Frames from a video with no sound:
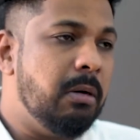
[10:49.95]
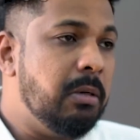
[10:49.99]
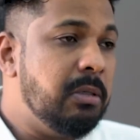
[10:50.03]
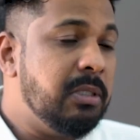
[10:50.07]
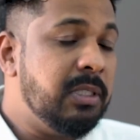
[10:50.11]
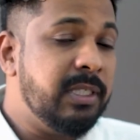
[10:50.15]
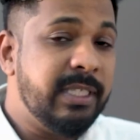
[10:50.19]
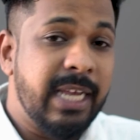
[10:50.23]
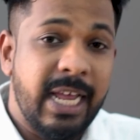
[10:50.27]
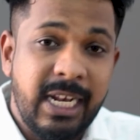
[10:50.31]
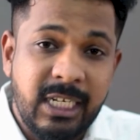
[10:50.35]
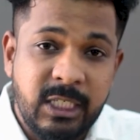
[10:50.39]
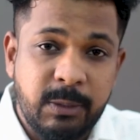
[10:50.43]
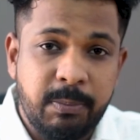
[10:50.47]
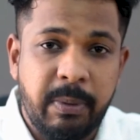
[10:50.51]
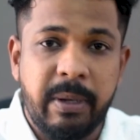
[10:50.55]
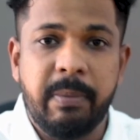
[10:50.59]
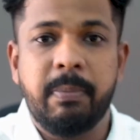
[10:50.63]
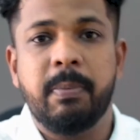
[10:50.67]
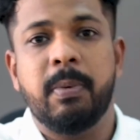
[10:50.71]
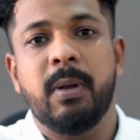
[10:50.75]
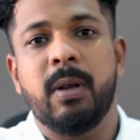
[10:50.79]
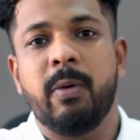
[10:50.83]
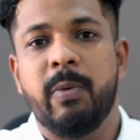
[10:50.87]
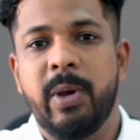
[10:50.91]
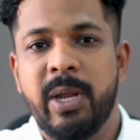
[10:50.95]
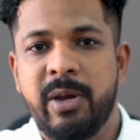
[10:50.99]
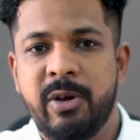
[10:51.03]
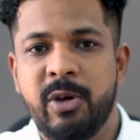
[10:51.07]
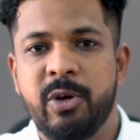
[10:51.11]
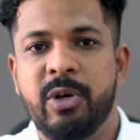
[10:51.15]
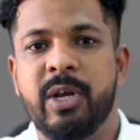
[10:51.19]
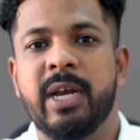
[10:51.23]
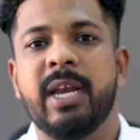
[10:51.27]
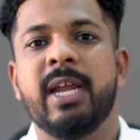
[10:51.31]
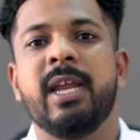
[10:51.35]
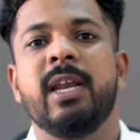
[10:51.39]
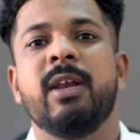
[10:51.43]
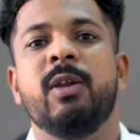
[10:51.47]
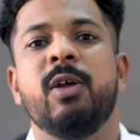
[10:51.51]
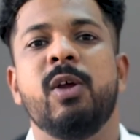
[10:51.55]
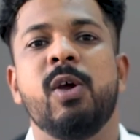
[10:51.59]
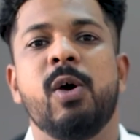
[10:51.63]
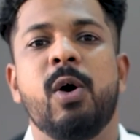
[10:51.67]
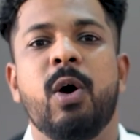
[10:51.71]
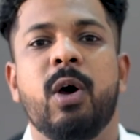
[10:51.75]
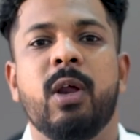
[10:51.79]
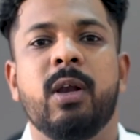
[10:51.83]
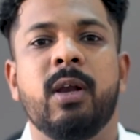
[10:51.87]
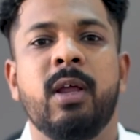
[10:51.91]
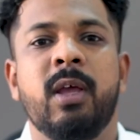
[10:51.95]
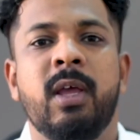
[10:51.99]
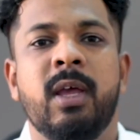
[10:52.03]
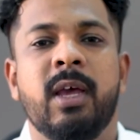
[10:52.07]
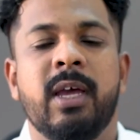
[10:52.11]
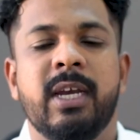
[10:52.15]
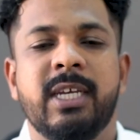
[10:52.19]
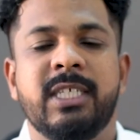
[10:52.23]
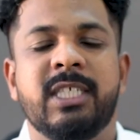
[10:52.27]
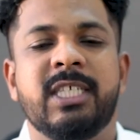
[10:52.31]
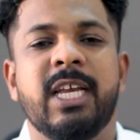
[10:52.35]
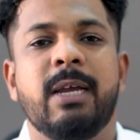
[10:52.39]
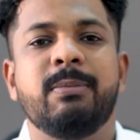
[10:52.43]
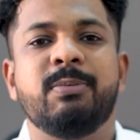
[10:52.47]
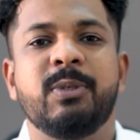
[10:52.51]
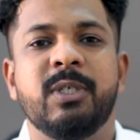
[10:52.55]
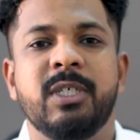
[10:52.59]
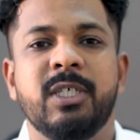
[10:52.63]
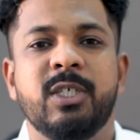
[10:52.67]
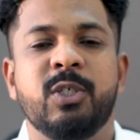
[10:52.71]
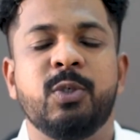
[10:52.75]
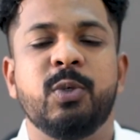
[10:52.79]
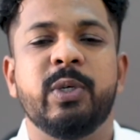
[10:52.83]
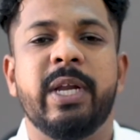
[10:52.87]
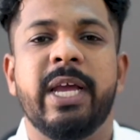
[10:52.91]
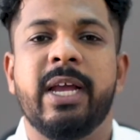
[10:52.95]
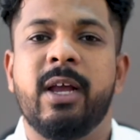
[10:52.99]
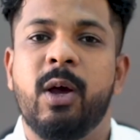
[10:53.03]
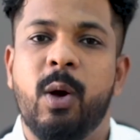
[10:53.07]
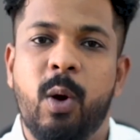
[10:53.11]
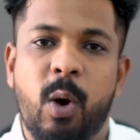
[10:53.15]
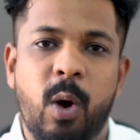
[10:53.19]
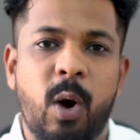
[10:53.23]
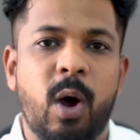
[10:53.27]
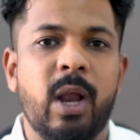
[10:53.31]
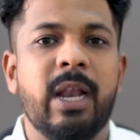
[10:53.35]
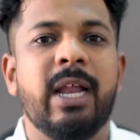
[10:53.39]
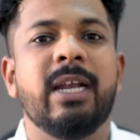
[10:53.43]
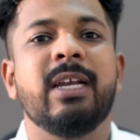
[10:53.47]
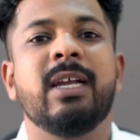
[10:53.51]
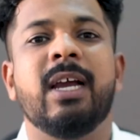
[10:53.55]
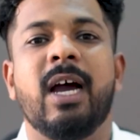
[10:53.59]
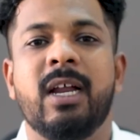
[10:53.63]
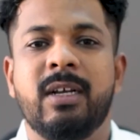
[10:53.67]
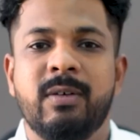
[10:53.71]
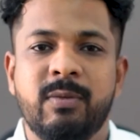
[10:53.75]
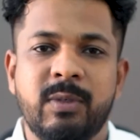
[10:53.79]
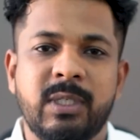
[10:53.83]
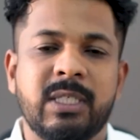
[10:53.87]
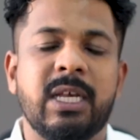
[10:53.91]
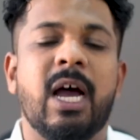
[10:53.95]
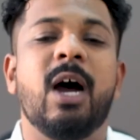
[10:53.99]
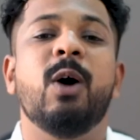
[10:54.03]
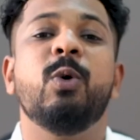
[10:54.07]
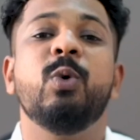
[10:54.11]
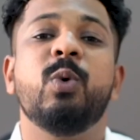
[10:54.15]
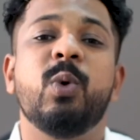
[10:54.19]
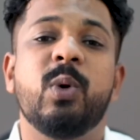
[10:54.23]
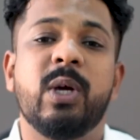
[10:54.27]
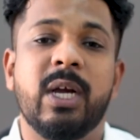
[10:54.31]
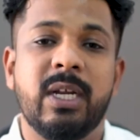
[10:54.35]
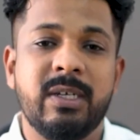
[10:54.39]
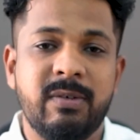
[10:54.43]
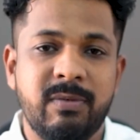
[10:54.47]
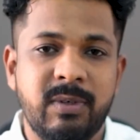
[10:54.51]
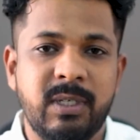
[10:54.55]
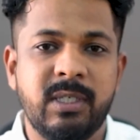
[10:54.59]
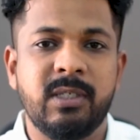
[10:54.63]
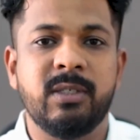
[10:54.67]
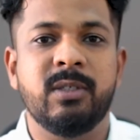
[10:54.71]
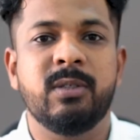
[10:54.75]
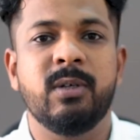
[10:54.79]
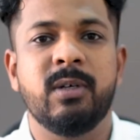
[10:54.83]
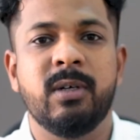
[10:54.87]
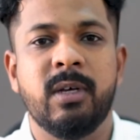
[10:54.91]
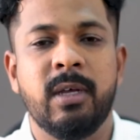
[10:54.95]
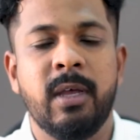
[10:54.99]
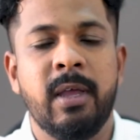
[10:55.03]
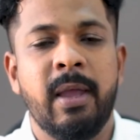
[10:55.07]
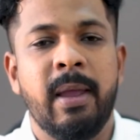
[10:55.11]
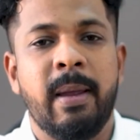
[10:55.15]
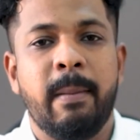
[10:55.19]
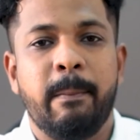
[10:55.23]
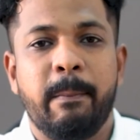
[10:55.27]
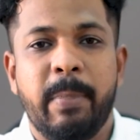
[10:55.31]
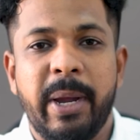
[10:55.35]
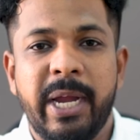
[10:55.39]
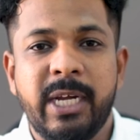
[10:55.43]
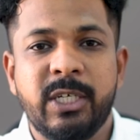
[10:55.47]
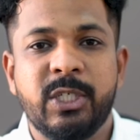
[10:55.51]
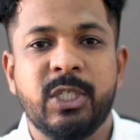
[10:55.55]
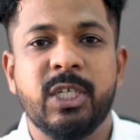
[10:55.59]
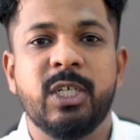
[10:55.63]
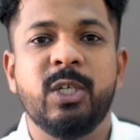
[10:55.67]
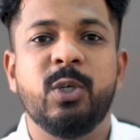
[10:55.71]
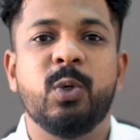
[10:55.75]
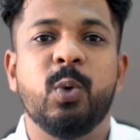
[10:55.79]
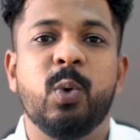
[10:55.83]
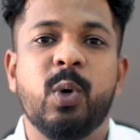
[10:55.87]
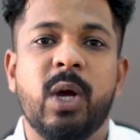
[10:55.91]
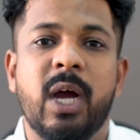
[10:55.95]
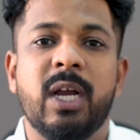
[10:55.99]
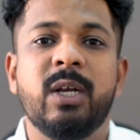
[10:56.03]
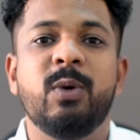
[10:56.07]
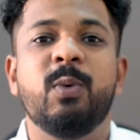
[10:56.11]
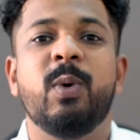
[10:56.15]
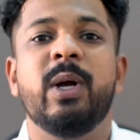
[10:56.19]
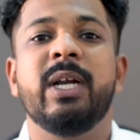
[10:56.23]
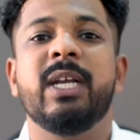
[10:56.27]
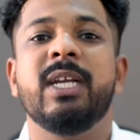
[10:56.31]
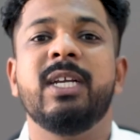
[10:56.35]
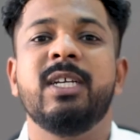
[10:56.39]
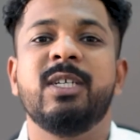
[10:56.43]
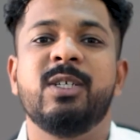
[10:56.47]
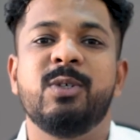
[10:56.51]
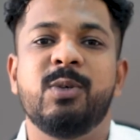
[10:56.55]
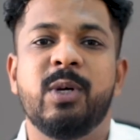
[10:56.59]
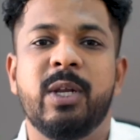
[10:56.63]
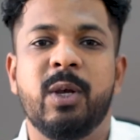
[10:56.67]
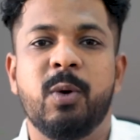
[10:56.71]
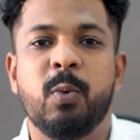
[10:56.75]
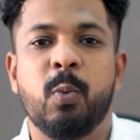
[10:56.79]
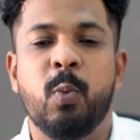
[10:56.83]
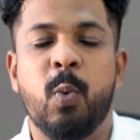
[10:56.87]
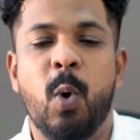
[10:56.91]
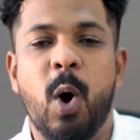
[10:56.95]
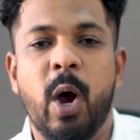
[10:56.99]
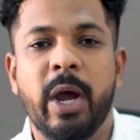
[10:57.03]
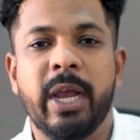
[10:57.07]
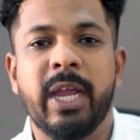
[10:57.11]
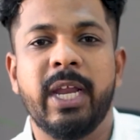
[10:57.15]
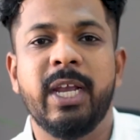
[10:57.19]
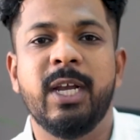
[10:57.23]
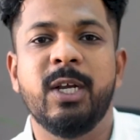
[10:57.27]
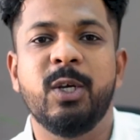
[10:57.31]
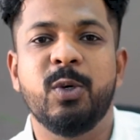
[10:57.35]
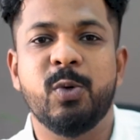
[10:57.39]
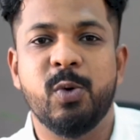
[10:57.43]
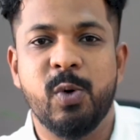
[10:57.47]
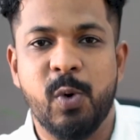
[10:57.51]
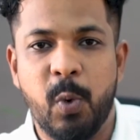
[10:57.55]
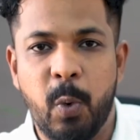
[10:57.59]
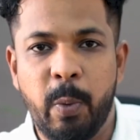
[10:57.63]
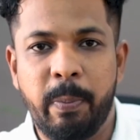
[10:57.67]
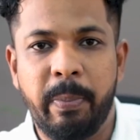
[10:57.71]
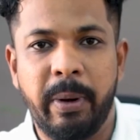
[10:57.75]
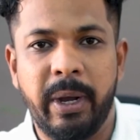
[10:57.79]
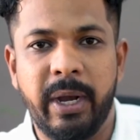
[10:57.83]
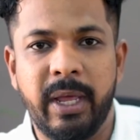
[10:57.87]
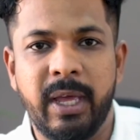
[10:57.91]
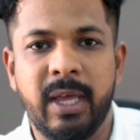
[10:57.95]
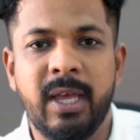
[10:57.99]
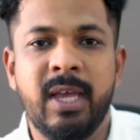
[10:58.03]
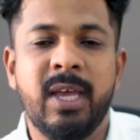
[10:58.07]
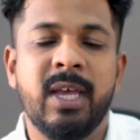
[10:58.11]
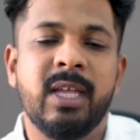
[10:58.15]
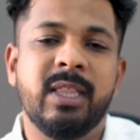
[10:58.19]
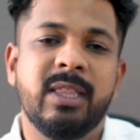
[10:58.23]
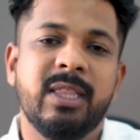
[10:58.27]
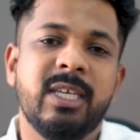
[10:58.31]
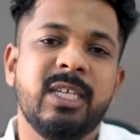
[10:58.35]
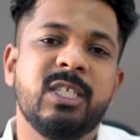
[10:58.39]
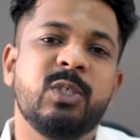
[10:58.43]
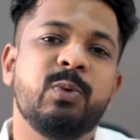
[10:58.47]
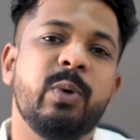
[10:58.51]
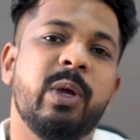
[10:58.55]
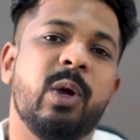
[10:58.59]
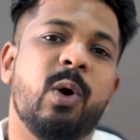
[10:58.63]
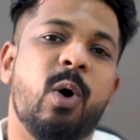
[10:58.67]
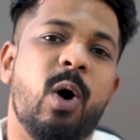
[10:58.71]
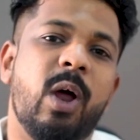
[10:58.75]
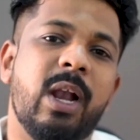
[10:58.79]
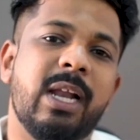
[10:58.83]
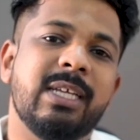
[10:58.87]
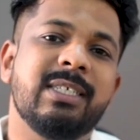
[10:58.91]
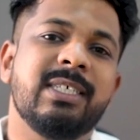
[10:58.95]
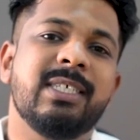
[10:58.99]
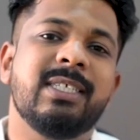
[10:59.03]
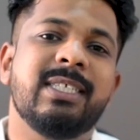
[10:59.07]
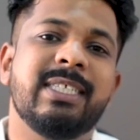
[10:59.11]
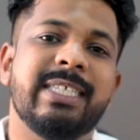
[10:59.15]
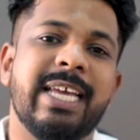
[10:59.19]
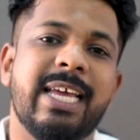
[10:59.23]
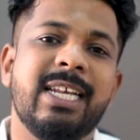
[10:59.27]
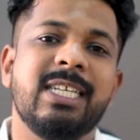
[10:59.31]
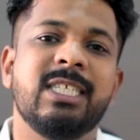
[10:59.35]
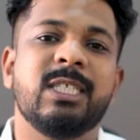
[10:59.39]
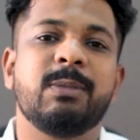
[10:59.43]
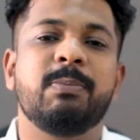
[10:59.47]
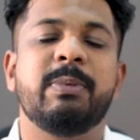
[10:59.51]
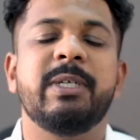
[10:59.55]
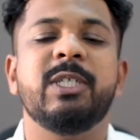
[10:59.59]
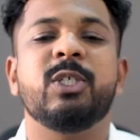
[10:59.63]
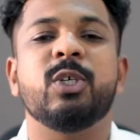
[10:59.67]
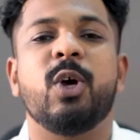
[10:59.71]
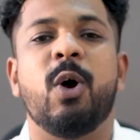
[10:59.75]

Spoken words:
sales people, where you train your receptionist to take a call and convince how to convince the patient to convert into and walk in into a OPD. This we call as a sales pitch